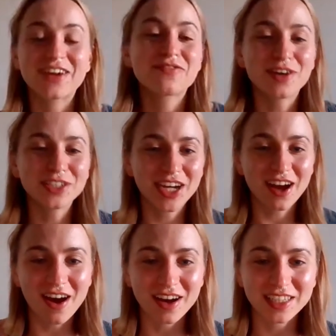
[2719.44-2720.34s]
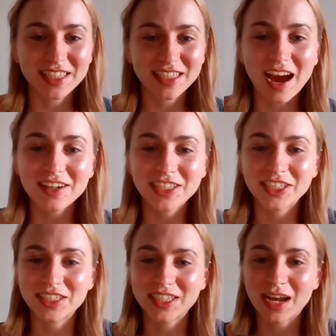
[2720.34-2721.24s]
So Roger asks, how did
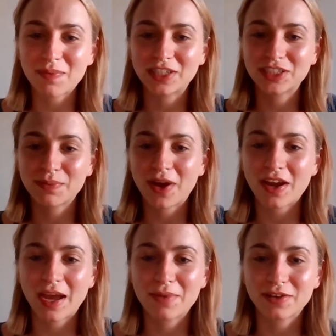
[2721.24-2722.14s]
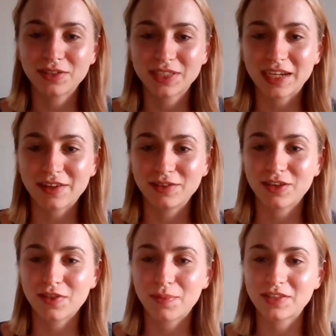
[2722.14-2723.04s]
you establish the biochemical
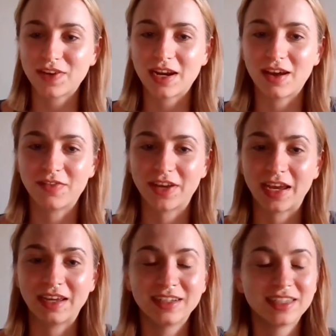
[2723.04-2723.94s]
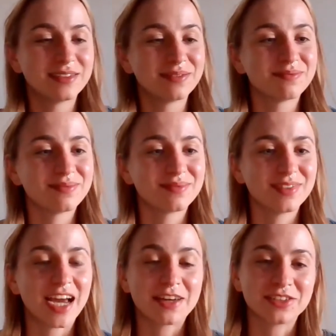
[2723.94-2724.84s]
signals of the butterfly larvae?
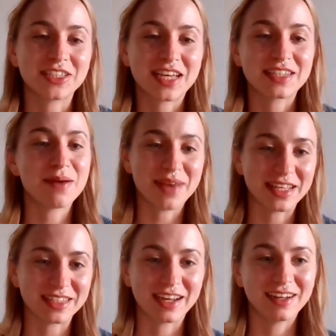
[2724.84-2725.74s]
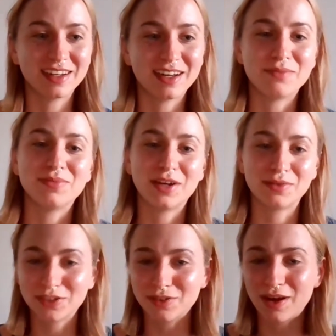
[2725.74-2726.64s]
And he also says, amazing. I'm
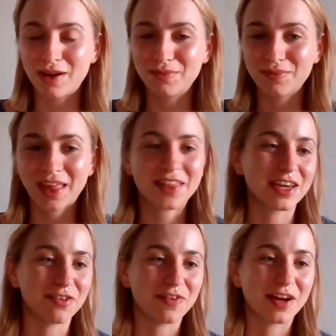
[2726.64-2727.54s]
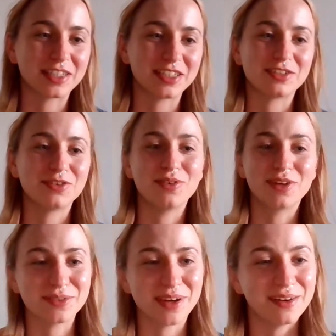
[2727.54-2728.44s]
sure. Um, I think he's referring to the
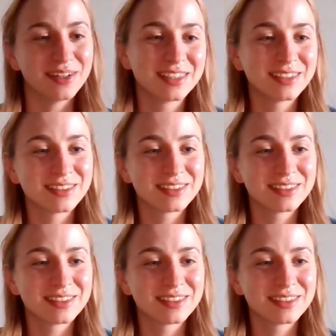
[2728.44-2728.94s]
talk as well. Oh.